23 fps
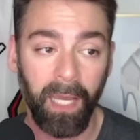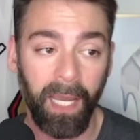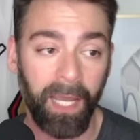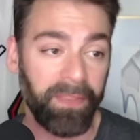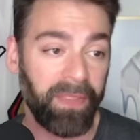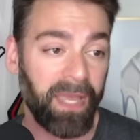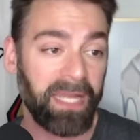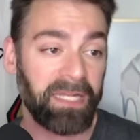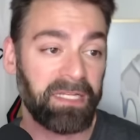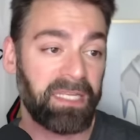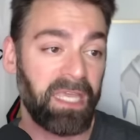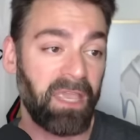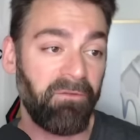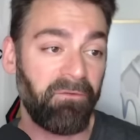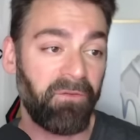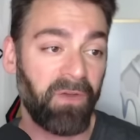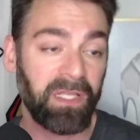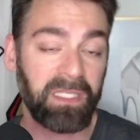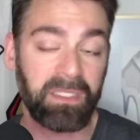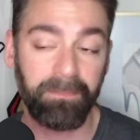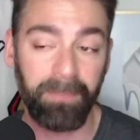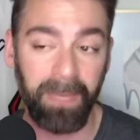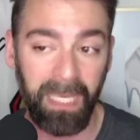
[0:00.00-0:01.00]
And that
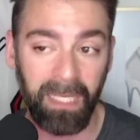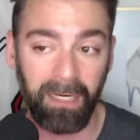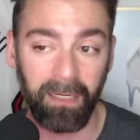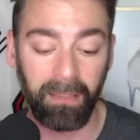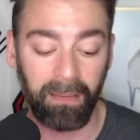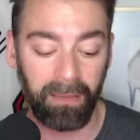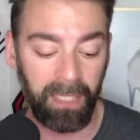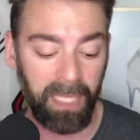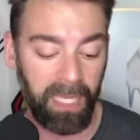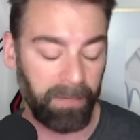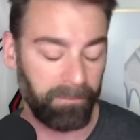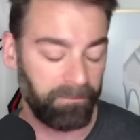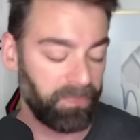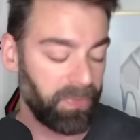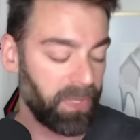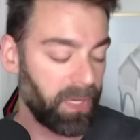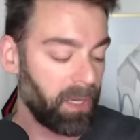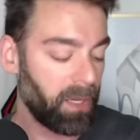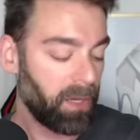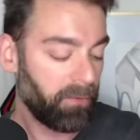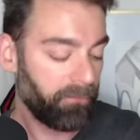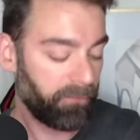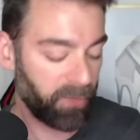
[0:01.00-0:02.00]
defense being elite.
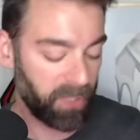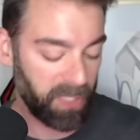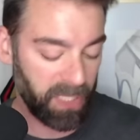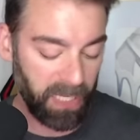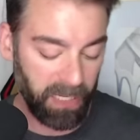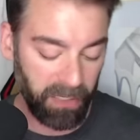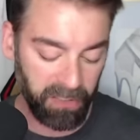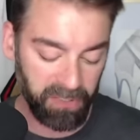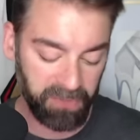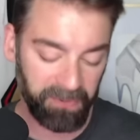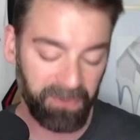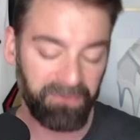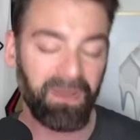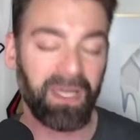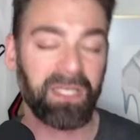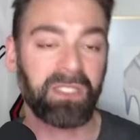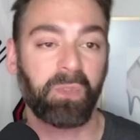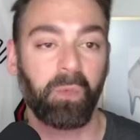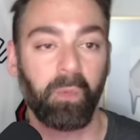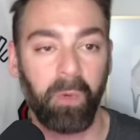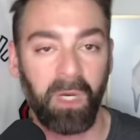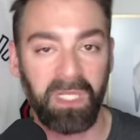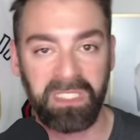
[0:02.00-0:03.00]
For years, we've
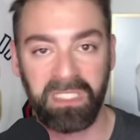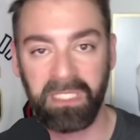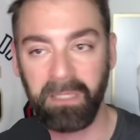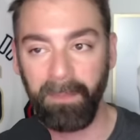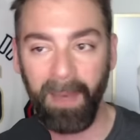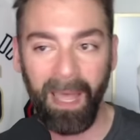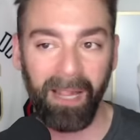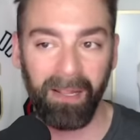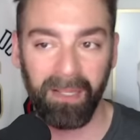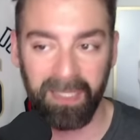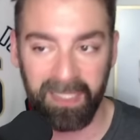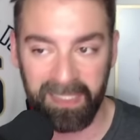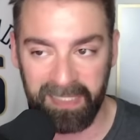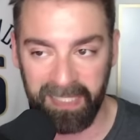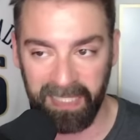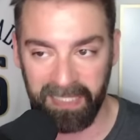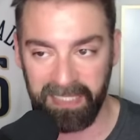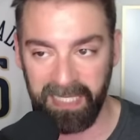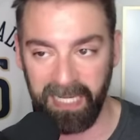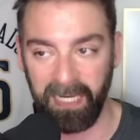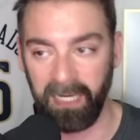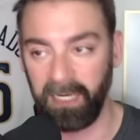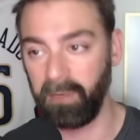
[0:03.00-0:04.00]
asked, what's the Pelicans'
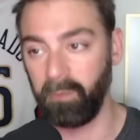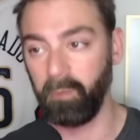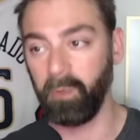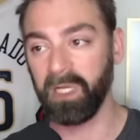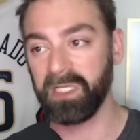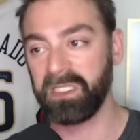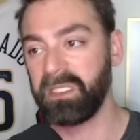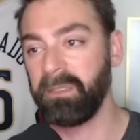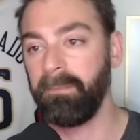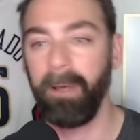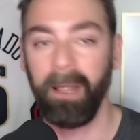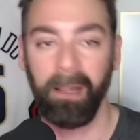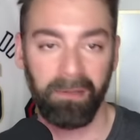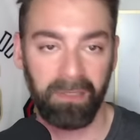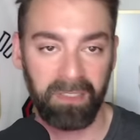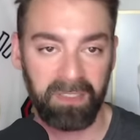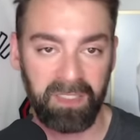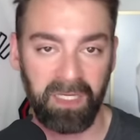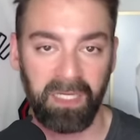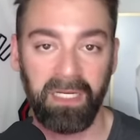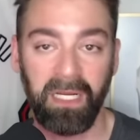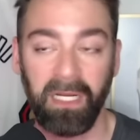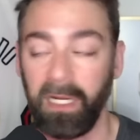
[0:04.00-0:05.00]
identity? What's the
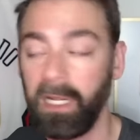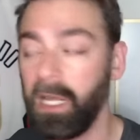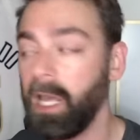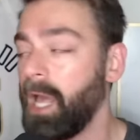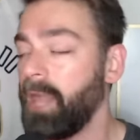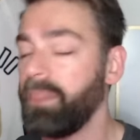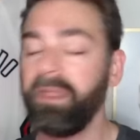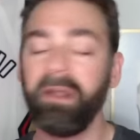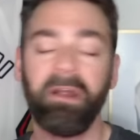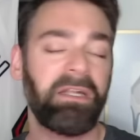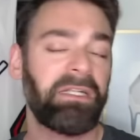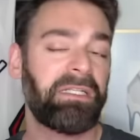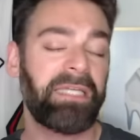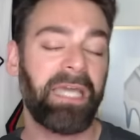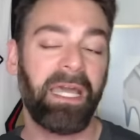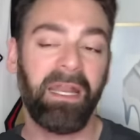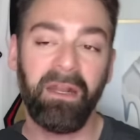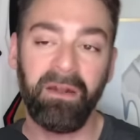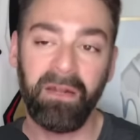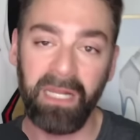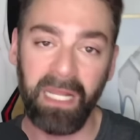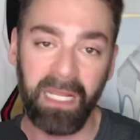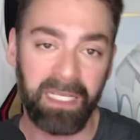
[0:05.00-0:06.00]
Pelicans' identity? Their
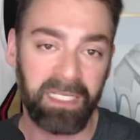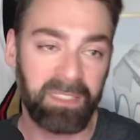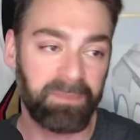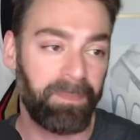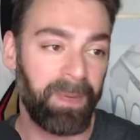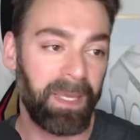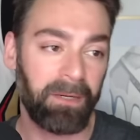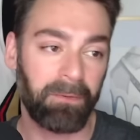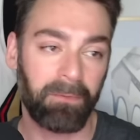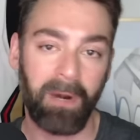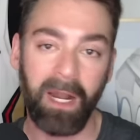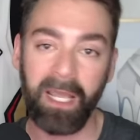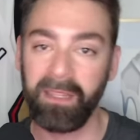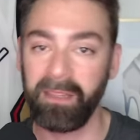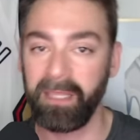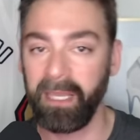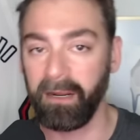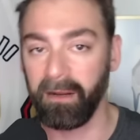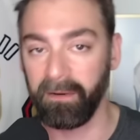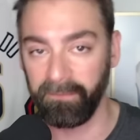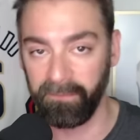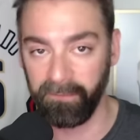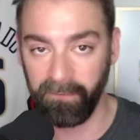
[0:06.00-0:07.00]
identity has been right
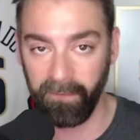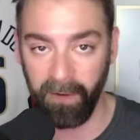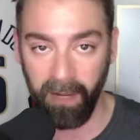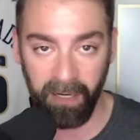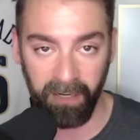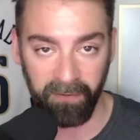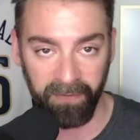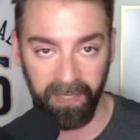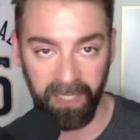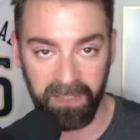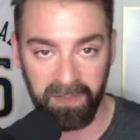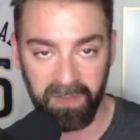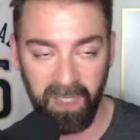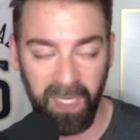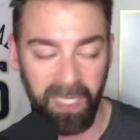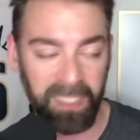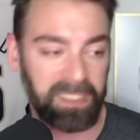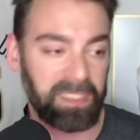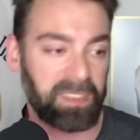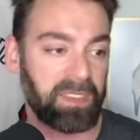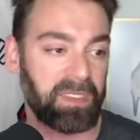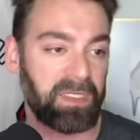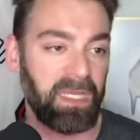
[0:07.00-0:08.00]
there in front of us.
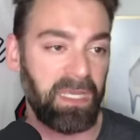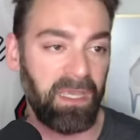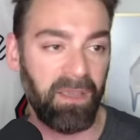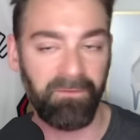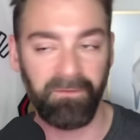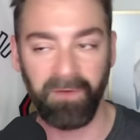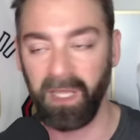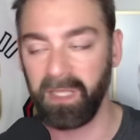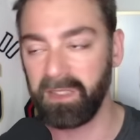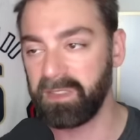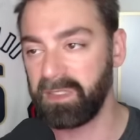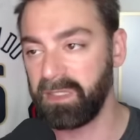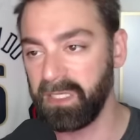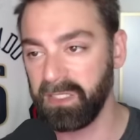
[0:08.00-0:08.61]
It's defense.